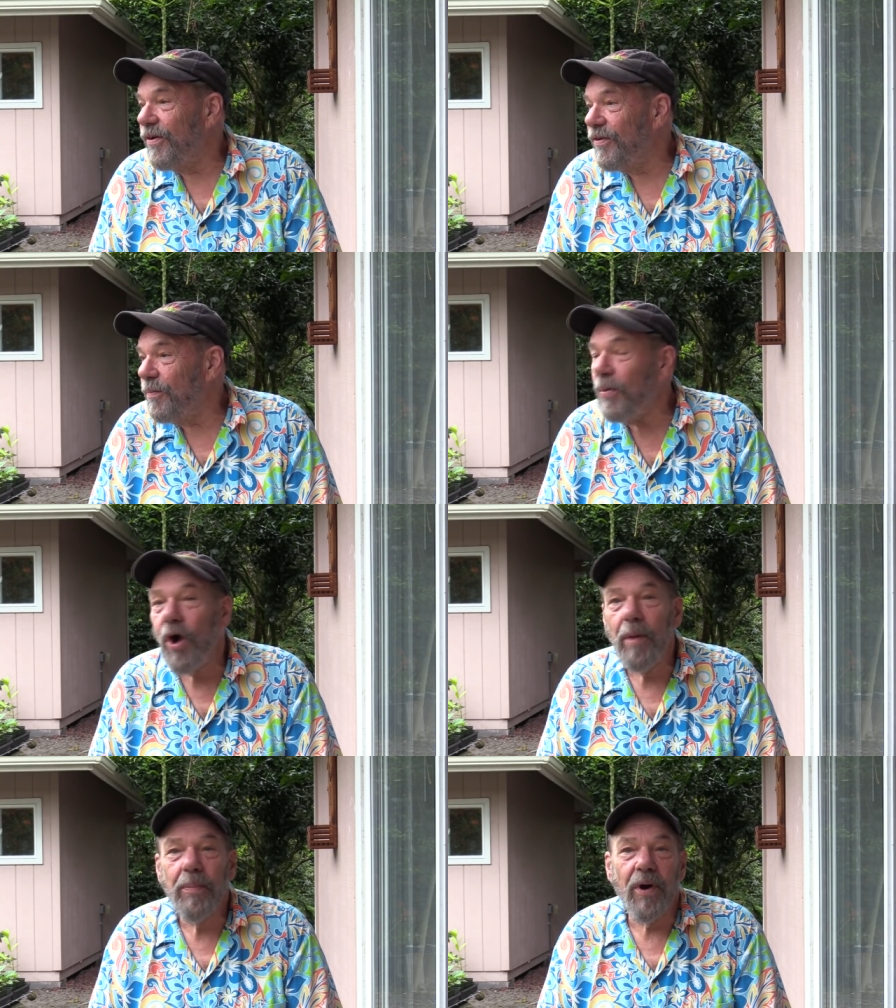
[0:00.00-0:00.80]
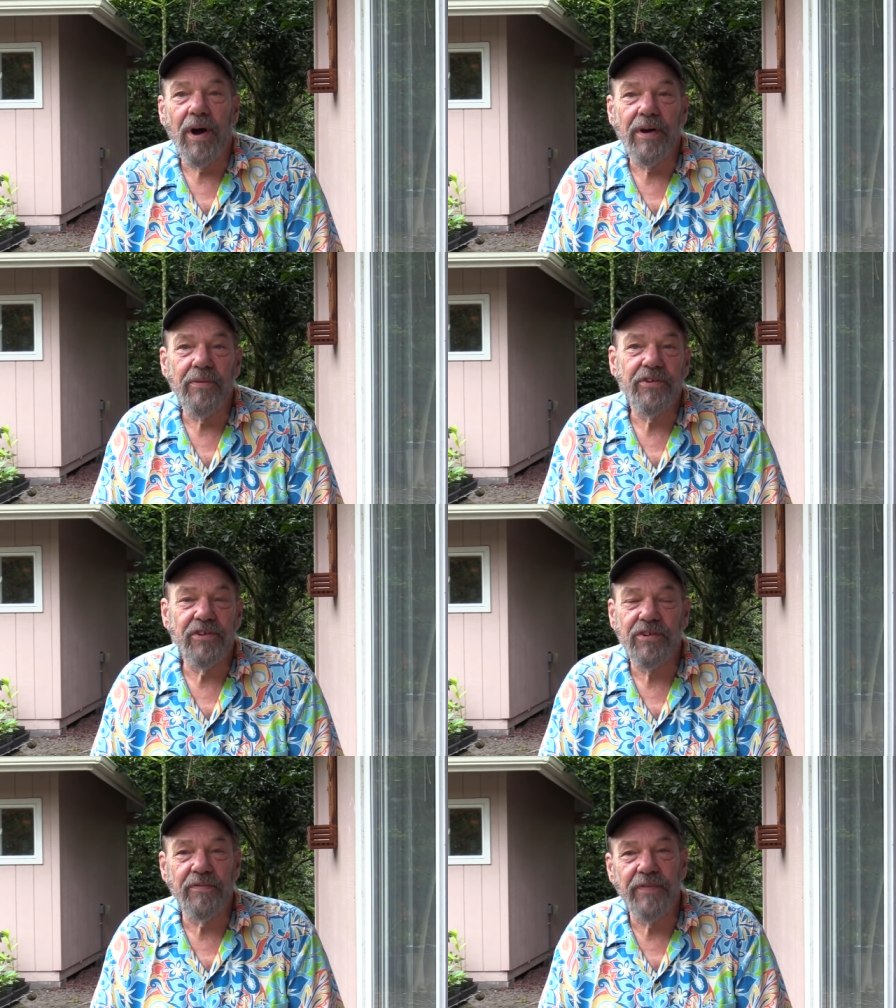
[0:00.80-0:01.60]
the pawpaw, which
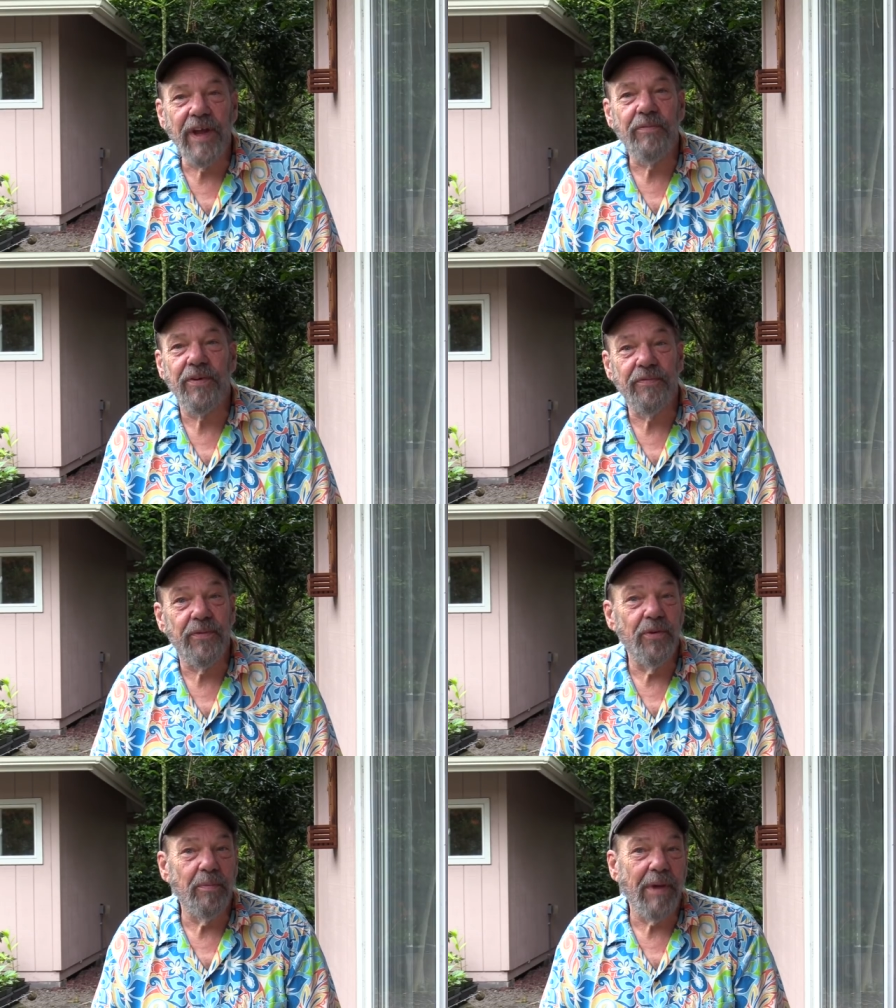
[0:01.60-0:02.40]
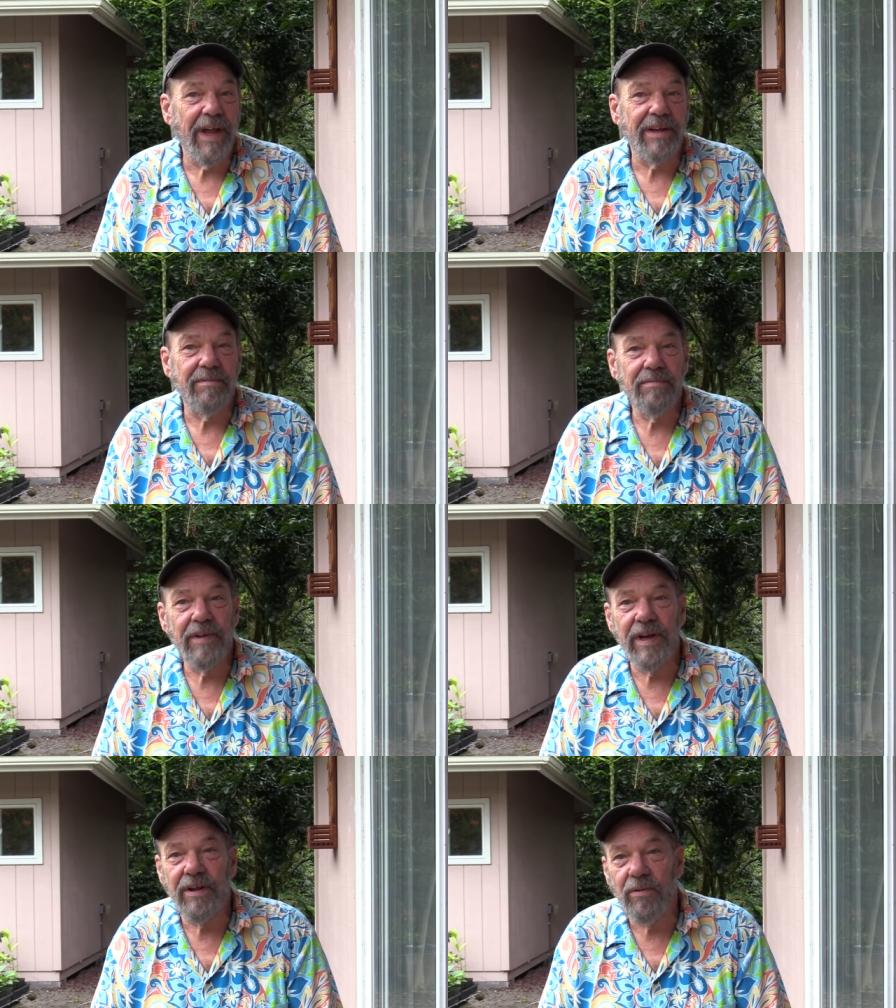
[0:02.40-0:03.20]
is a favorite fruit of mine,
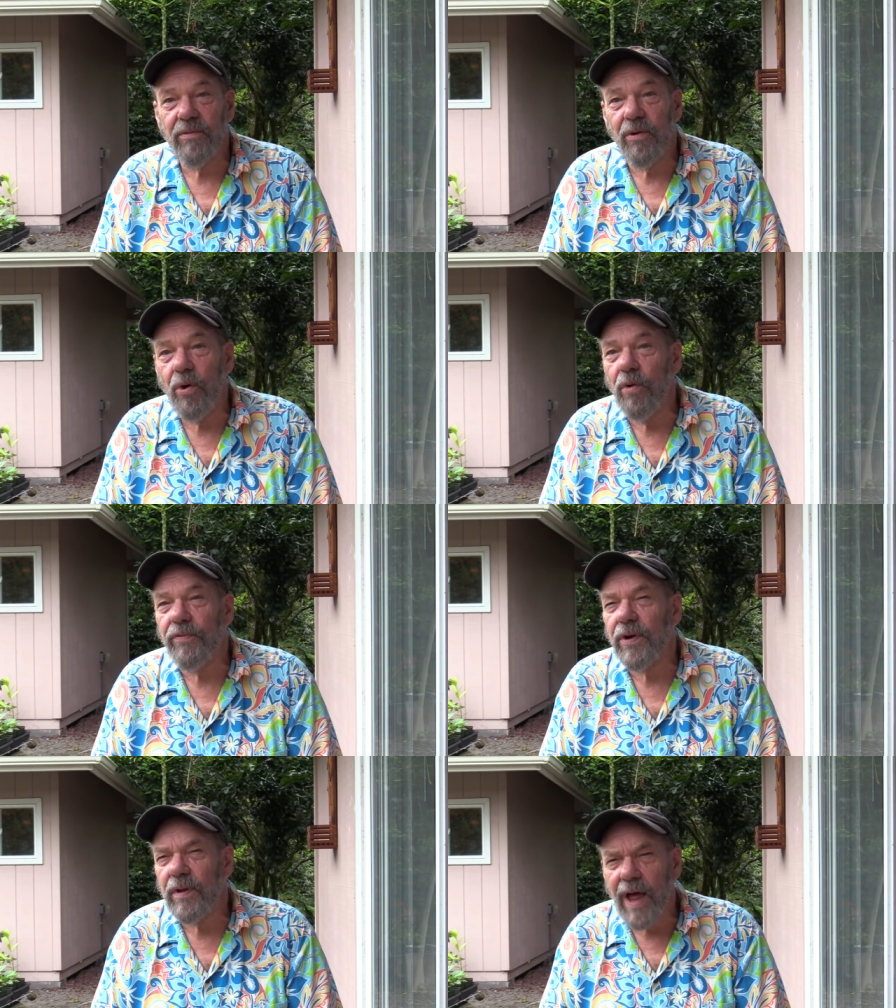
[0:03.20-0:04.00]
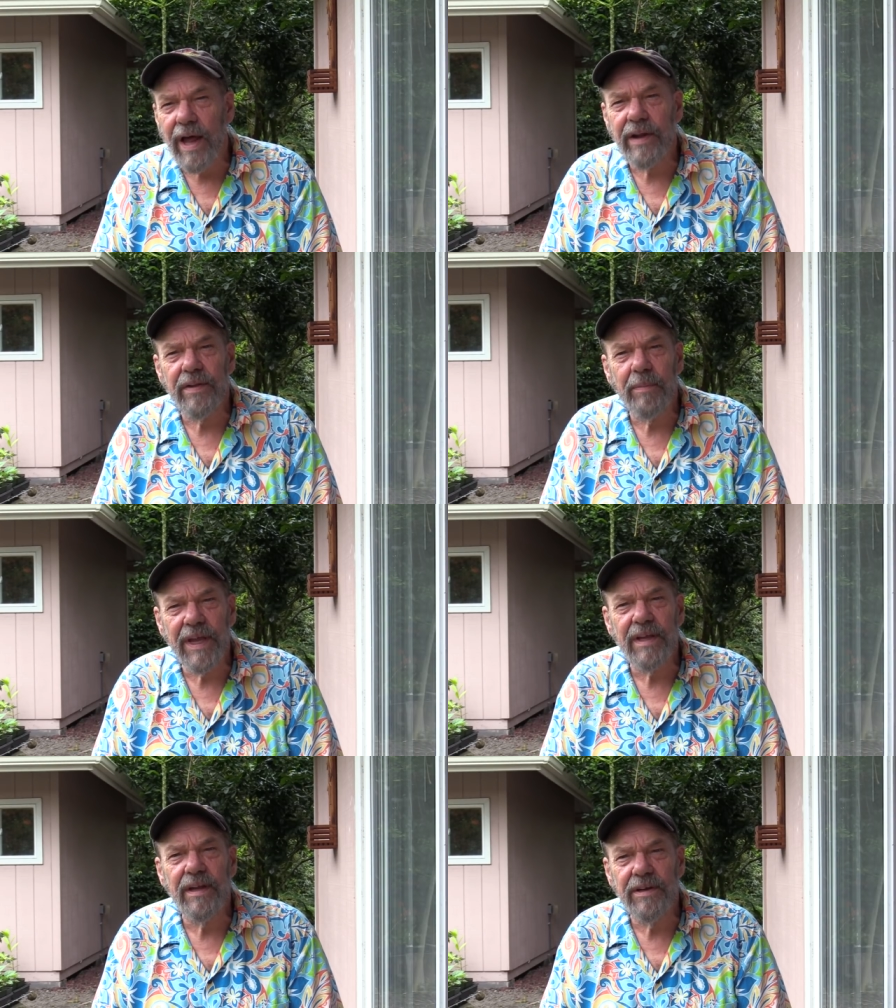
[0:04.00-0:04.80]
and it'll grow over a lot of the
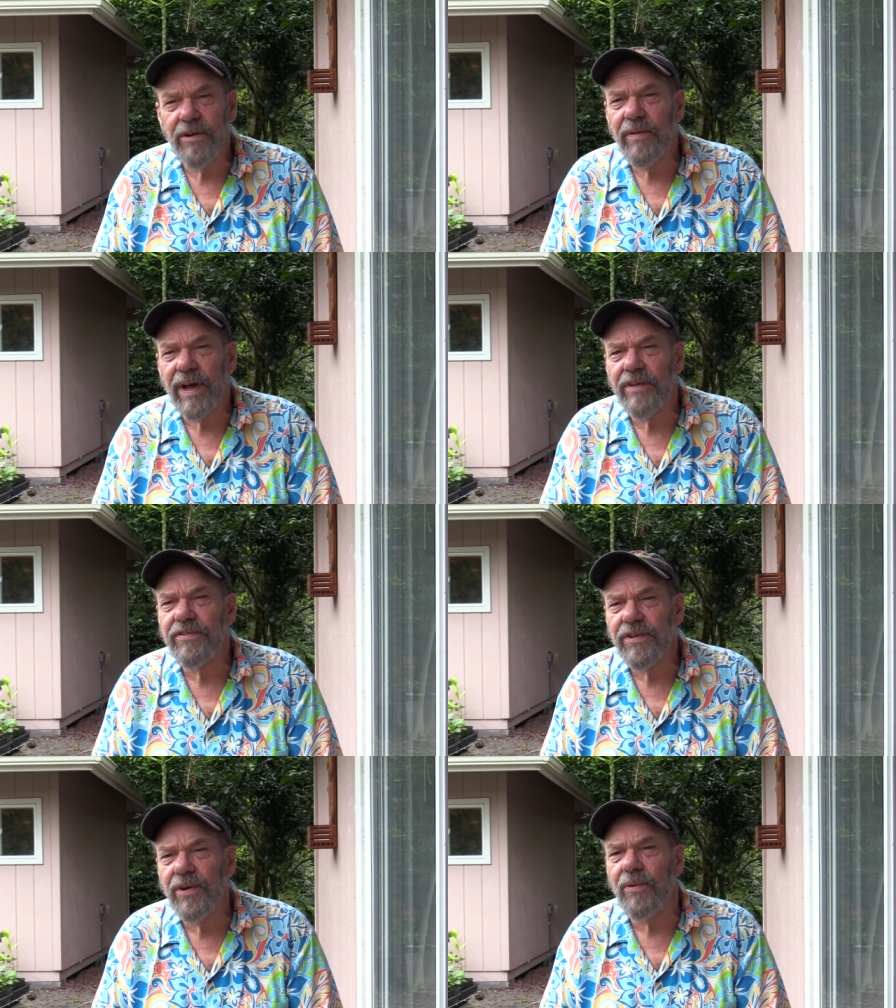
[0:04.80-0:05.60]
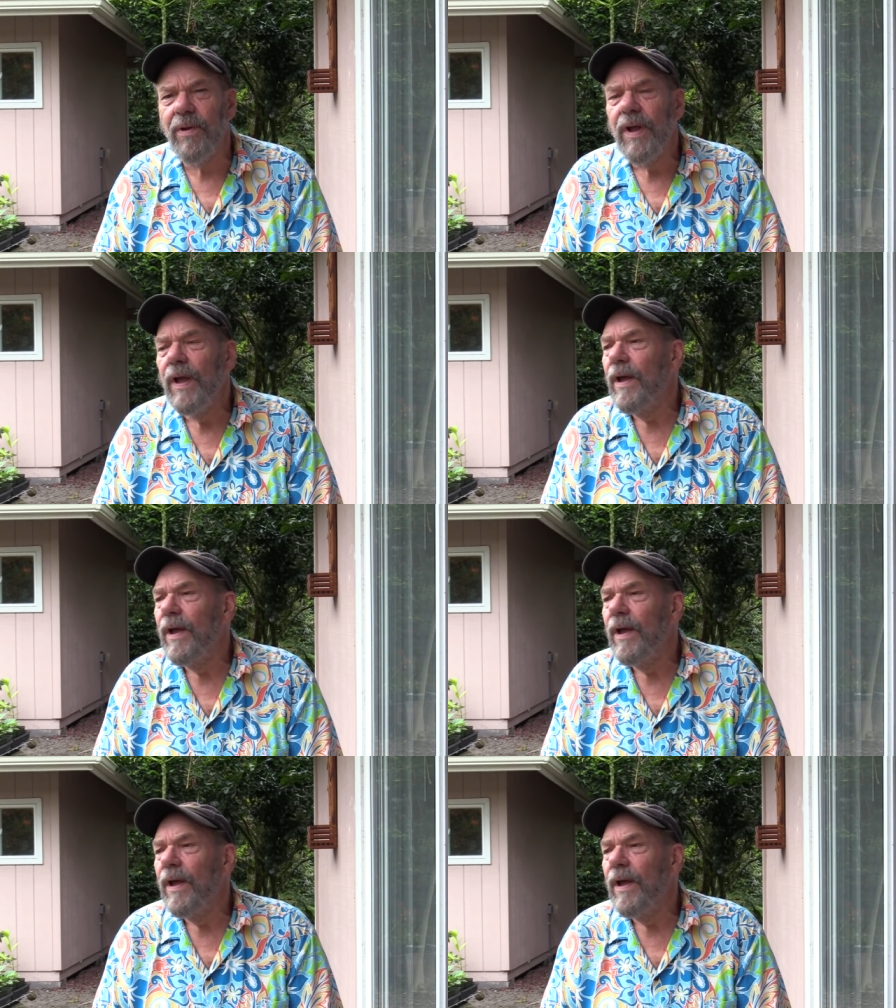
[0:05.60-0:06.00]
mainland U.S. too.